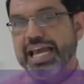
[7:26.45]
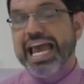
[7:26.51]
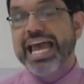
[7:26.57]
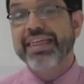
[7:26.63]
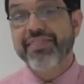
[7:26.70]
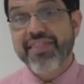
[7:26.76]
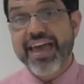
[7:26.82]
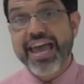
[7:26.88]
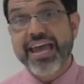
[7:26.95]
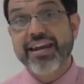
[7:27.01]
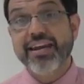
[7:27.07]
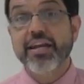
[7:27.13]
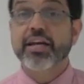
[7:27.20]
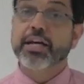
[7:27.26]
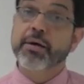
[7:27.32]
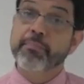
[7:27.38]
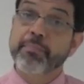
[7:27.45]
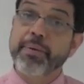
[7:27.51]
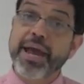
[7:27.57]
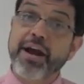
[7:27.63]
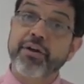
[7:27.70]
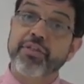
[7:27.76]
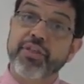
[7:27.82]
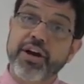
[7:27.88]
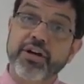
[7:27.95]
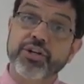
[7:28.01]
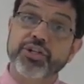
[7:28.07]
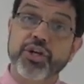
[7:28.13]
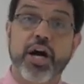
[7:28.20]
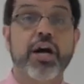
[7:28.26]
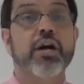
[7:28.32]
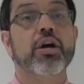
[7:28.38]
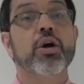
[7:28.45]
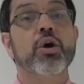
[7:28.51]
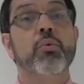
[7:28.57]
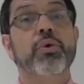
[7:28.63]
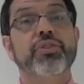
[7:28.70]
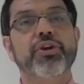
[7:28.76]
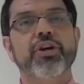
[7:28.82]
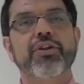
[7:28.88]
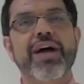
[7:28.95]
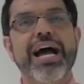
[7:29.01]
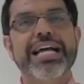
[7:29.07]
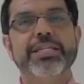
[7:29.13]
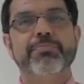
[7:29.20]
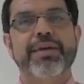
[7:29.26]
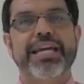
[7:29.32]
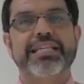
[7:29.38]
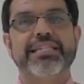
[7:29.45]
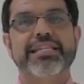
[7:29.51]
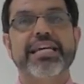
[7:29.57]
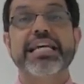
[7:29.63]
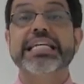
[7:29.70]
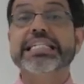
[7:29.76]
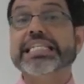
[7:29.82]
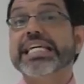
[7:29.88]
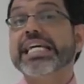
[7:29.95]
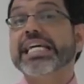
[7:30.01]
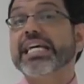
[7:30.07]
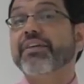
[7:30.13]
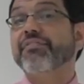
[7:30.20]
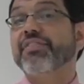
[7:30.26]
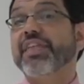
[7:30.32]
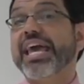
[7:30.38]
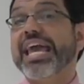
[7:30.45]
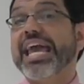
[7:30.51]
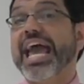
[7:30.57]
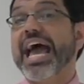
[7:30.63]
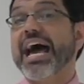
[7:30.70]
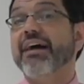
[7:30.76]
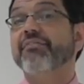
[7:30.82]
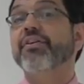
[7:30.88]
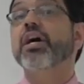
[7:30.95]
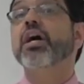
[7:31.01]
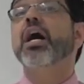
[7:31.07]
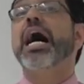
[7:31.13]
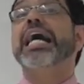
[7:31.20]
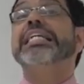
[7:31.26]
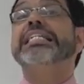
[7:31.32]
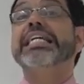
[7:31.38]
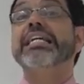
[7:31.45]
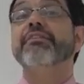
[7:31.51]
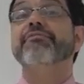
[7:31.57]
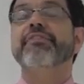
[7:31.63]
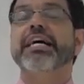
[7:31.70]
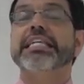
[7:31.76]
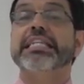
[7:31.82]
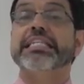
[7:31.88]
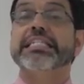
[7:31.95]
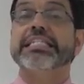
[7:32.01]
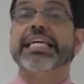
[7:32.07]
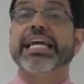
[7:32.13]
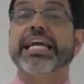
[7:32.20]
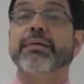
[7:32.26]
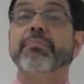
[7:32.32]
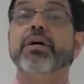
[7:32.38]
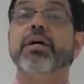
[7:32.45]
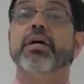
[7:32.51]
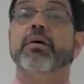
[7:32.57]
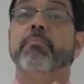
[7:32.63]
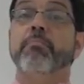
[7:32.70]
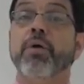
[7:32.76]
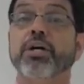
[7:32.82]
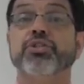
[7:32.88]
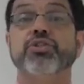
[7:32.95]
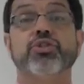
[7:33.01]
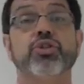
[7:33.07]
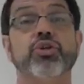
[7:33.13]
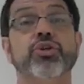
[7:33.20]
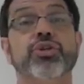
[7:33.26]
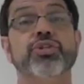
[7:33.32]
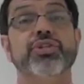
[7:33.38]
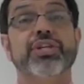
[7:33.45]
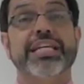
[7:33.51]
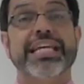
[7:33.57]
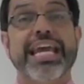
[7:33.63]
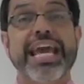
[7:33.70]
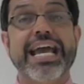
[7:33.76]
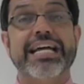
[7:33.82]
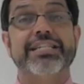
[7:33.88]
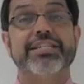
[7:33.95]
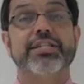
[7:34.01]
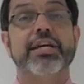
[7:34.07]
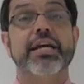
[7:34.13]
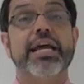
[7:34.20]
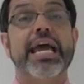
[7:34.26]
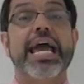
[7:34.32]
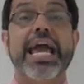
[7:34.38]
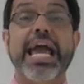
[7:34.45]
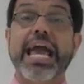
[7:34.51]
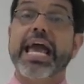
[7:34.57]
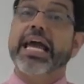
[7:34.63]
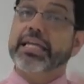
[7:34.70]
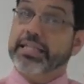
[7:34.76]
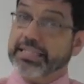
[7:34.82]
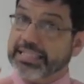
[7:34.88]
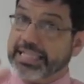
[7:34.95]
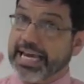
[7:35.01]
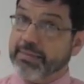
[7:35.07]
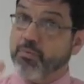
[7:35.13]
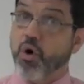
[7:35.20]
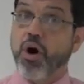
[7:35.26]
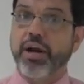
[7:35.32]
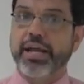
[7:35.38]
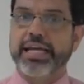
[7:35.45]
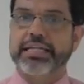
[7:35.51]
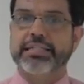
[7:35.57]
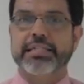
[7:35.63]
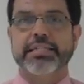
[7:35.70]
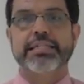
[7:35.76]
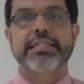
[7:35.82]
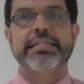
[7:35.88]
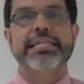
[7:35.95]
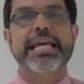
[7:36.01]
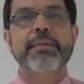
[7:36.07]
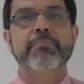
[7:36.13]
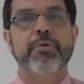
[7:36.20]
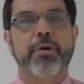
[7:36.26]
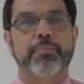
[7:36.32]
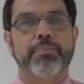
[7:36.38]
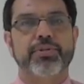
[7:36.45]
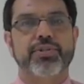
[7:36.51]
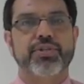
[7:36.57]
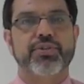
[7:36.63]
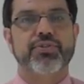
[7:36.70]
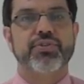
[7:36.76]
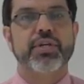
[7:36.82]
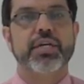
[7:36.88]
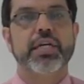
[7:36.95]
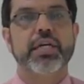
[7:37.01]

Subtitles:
and then compare their chart with their classmates, seeing if they have identified the same must, coulds, and can'ts, the same audiences, the same purposes,